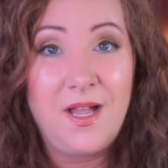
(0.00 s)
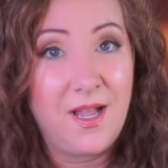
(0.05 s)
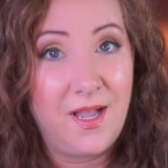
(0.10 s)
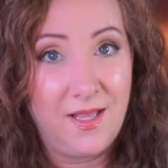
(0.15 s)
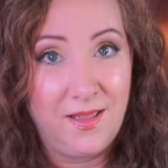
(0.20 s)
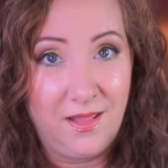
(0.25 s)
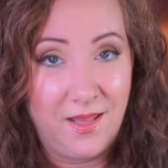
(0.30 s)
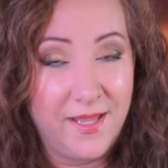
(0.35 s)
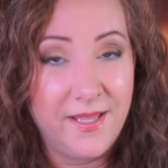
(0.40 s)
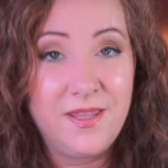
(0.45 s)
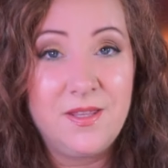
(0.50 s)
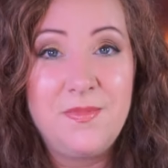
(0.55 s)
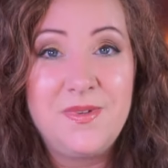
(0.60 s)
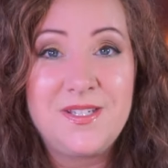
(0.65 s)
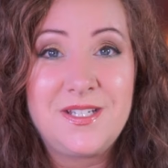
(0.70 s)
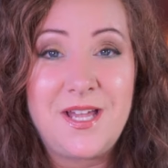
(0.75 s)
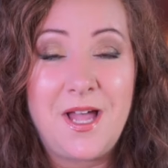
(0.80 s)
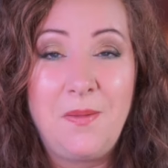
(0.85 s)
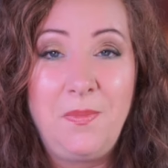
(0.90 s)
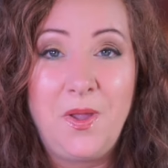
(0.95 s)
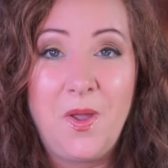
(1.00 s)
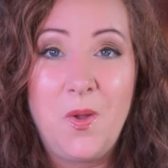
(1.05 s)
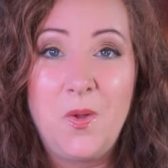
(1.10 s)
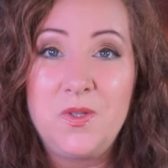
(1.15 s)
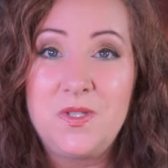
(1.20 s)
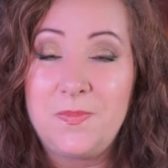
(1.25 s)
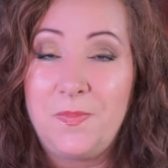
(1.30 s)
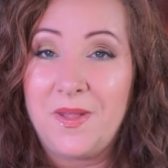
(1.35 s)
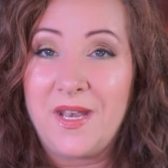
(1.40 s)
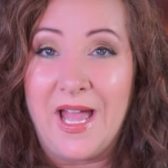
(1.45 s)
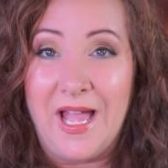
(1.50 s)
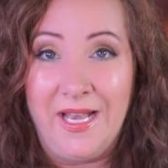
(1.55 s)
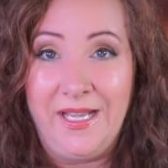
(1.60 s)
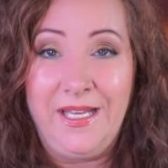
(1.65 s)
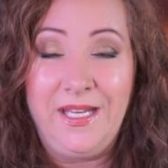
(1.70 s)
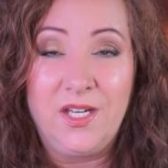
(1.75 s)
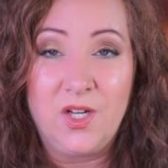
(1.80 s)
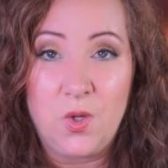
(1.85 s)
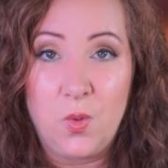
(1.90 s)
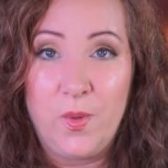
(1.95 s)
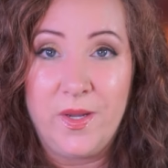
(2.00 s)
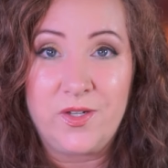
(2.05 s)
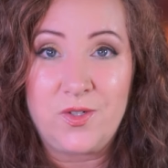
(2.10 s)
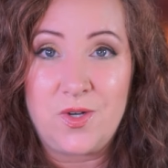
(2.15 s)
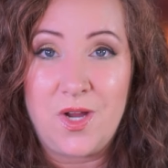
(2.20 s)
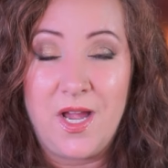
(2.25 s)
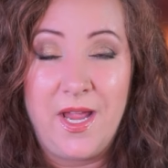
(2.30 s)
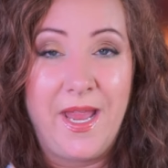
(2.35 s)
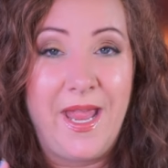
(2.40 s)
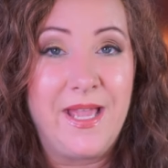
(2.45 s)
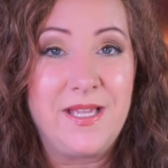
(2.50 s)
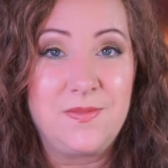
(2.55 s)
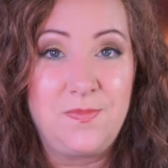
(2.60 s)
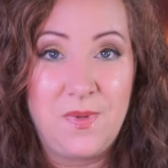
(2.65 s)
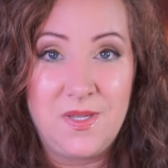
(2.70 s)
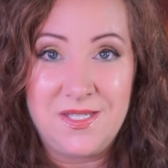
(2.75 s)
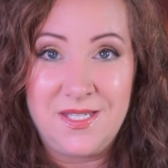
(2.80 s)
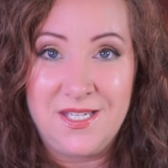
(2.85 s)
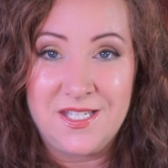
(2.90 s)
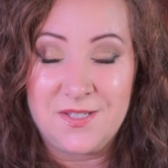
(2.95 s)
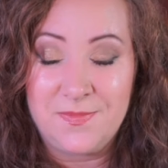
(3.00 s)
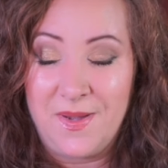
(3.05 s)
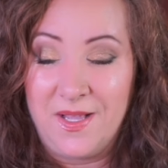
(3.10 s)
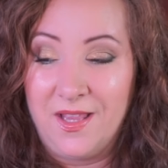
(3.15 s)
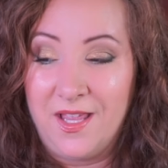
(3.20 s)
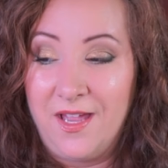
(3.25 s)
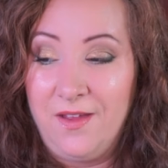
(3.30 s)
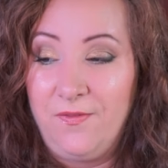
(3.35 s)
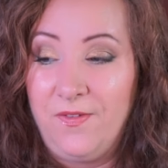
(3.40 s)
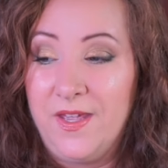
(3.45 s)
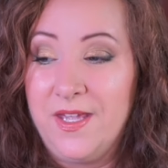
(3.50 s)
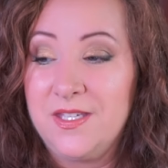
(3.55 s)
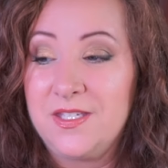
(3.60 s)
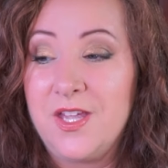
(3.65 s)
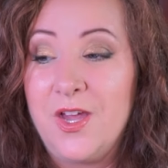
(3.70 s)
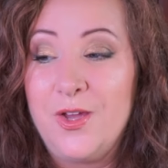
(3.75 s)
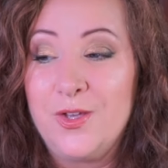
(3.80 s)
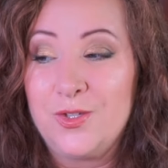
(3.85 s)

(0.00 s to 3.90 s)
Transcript: I like them as top coats, but I need a quick dry as busy as my life is.